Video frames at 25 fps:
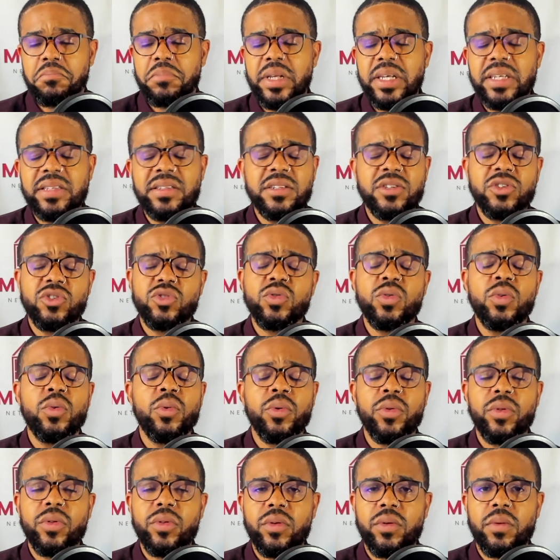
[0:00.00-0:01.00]
it's the
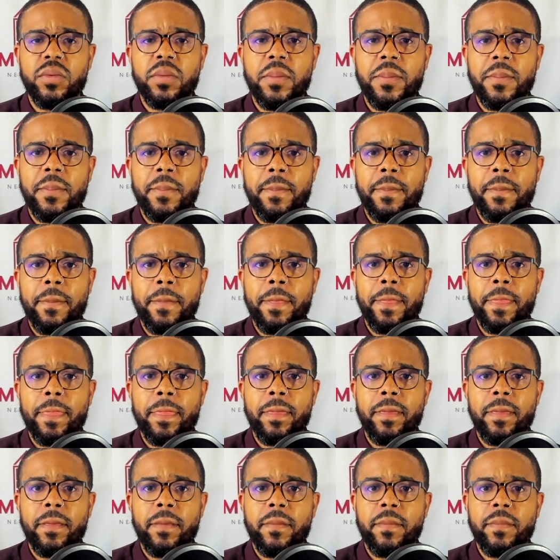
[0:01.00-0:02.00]
truth.
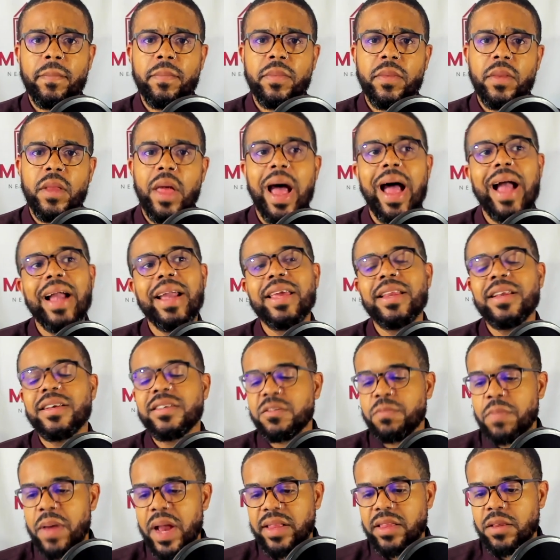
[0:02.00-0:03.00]
I can
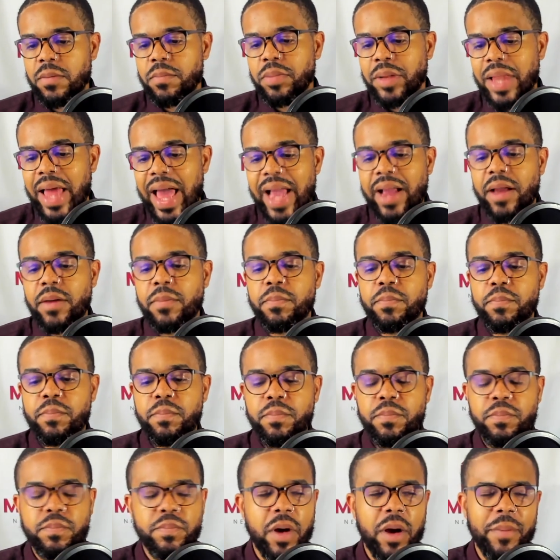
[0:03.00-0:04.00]
expect a black,
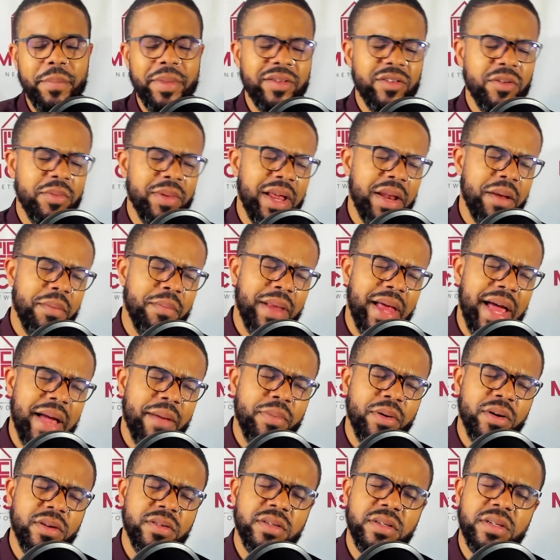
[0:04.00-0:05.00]
I mean, excuse me, not a black
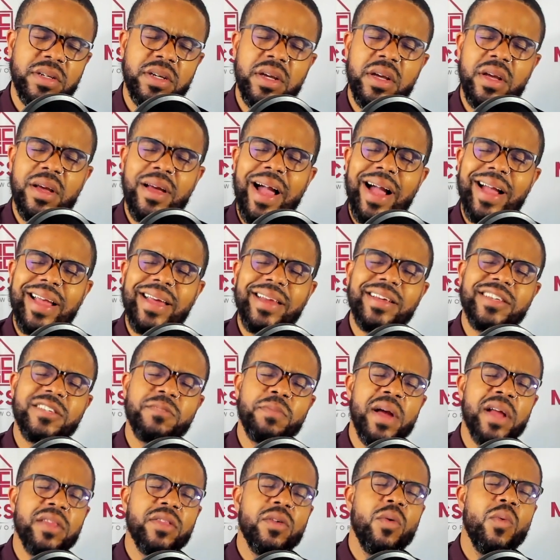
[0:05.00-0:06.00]
person. I can
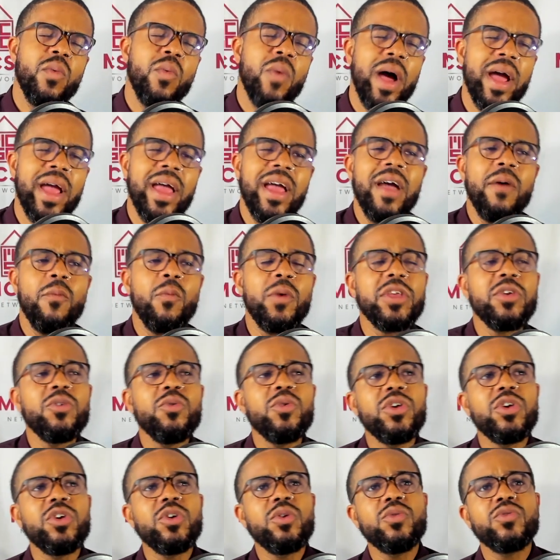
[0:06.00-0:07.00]
expect a white. When you
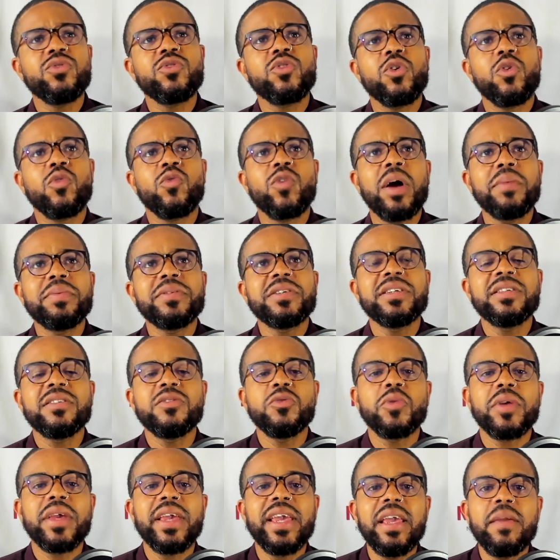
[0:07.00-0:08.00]
use corruption
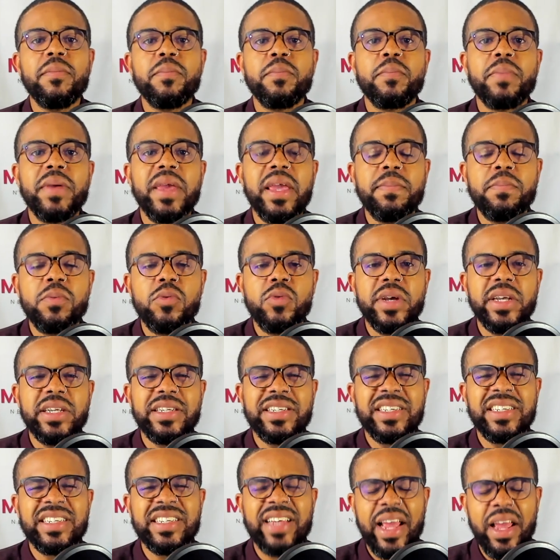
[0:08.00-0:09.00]
to keep people
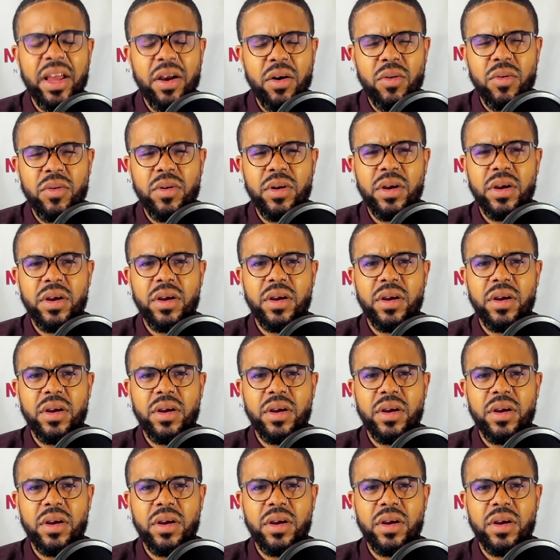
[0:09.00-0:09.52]
in jail,